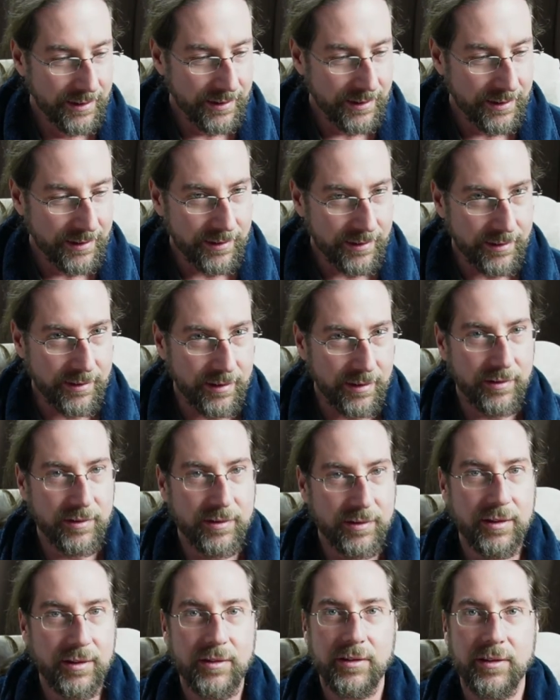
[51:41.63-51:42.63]
since
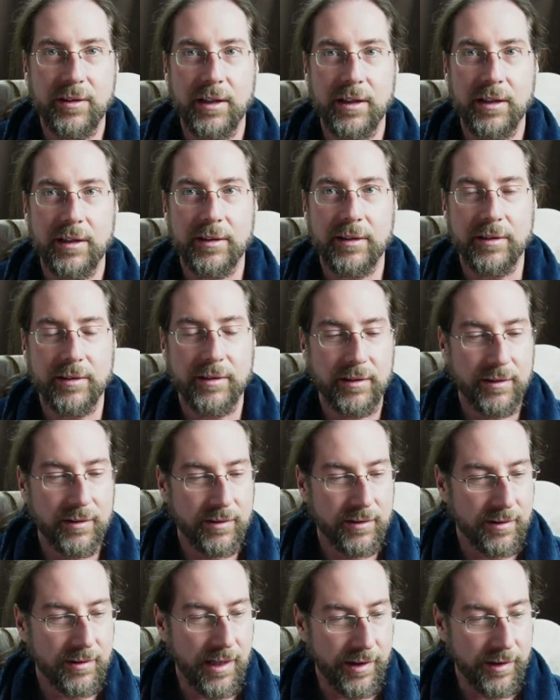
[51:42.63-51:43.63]
this year,
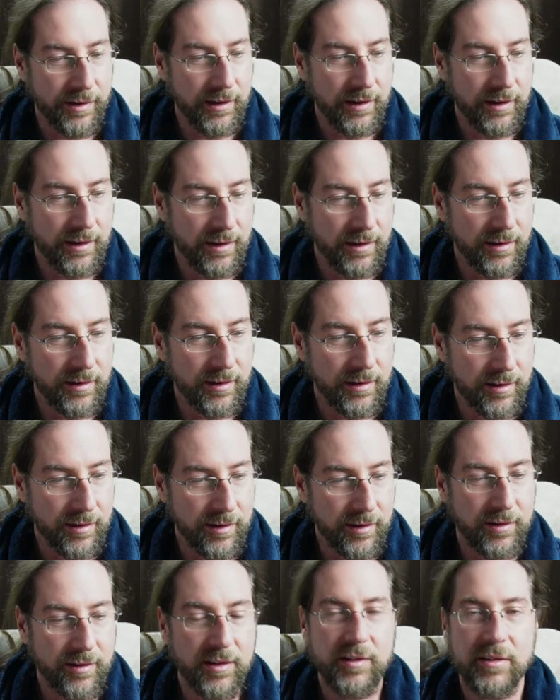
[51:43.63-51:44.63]
since nothing, uh,
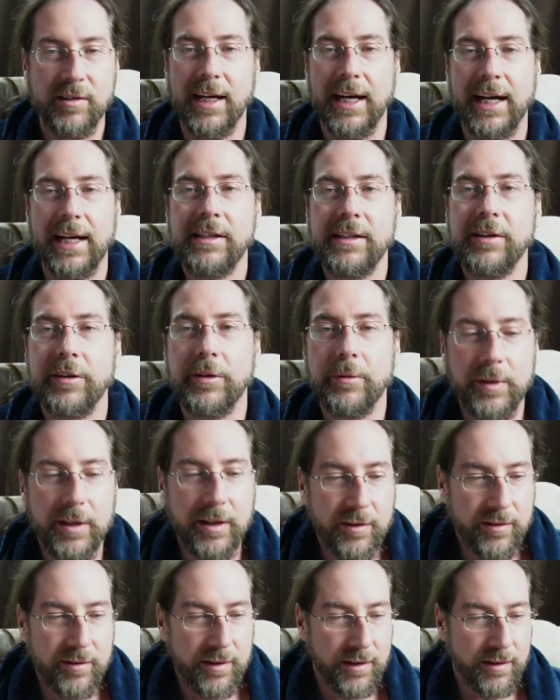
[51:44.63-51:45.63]
since the ID3
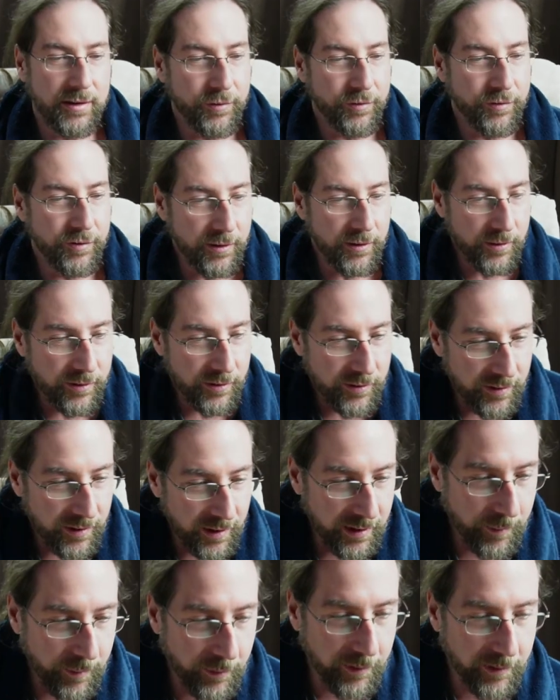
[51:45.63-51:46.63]
is not the focus
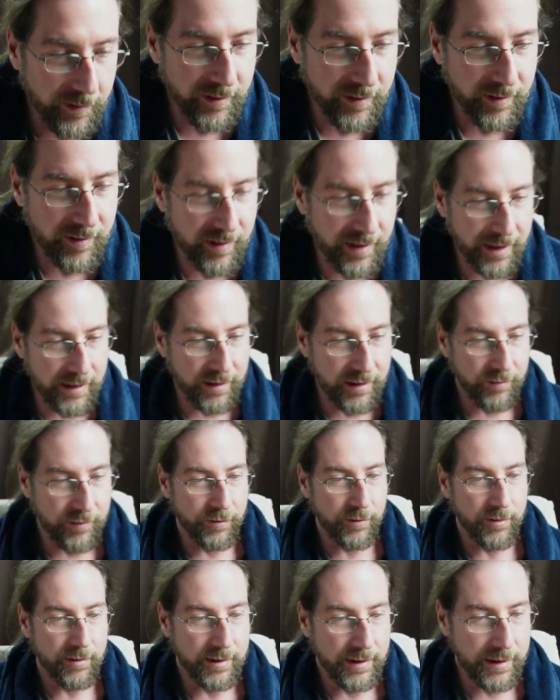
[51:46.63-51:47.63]
anymore, since
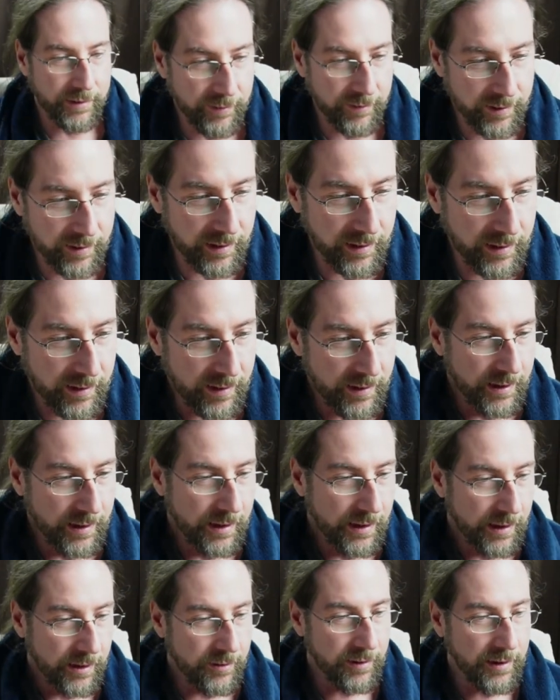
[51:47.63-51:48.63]
ID4 and everything.
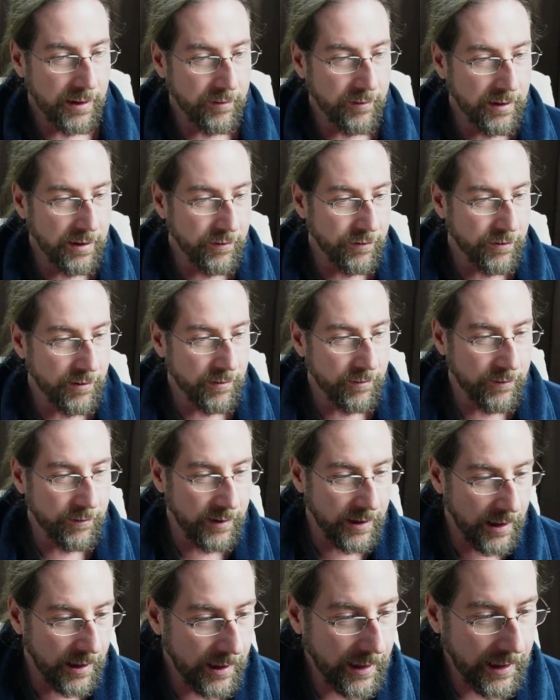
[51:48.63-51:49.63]
Good evening from
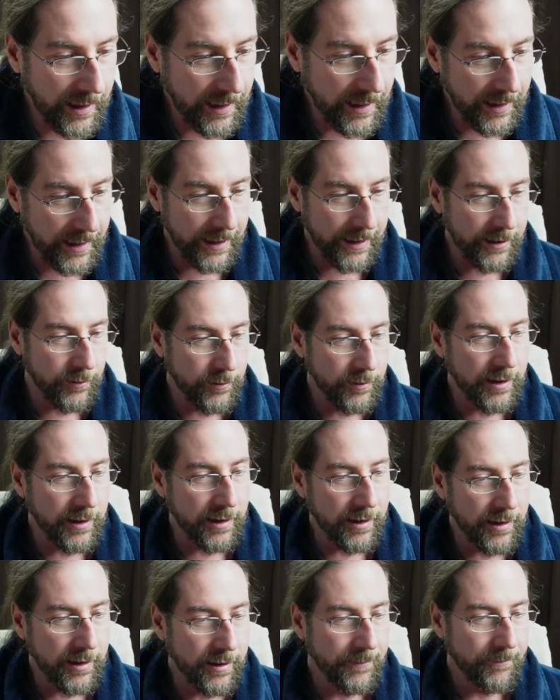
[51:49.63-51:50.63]
Vienna. Hi,
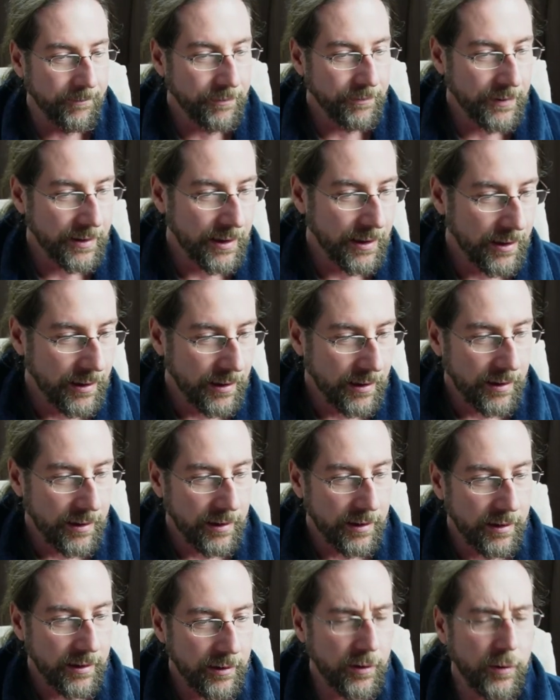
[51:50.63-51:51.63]
Julia.
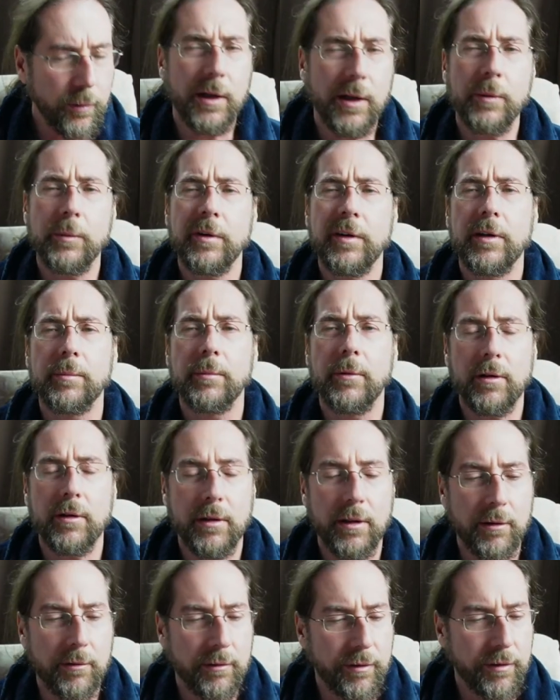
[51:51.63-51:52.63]
You're the one with the
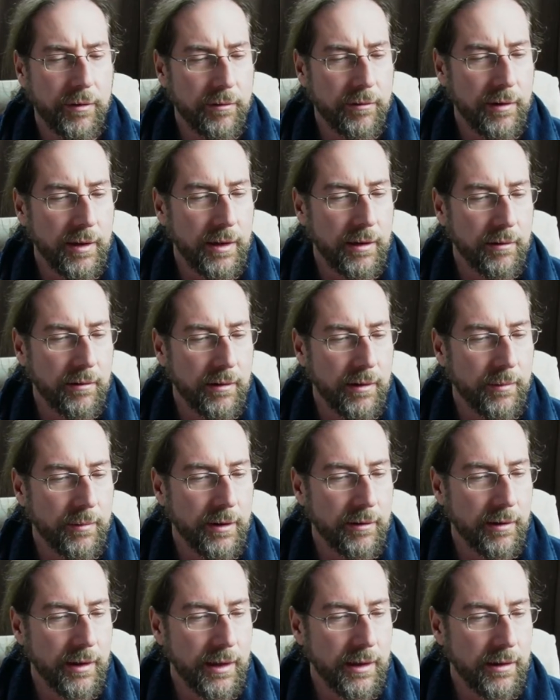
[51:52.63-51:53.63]
Model 3, am I
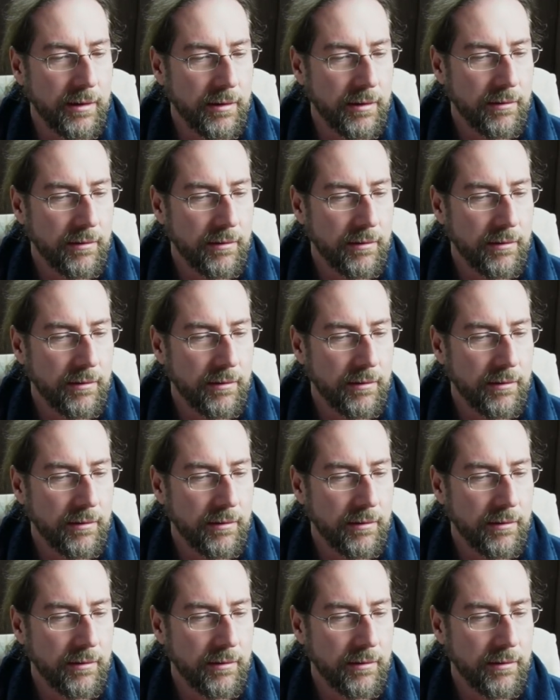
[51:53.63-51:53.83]
right?